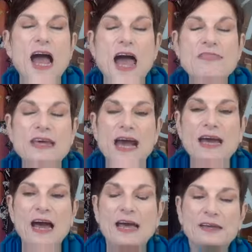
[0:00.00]
and then
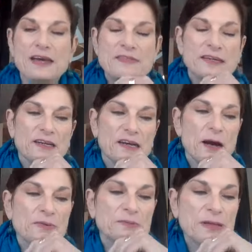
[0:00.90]
I, I, and then a
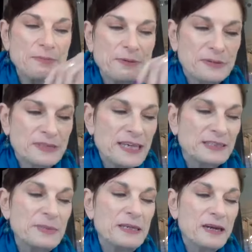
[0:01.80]
couple of black people said
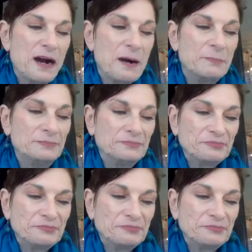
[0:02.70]
to me, um,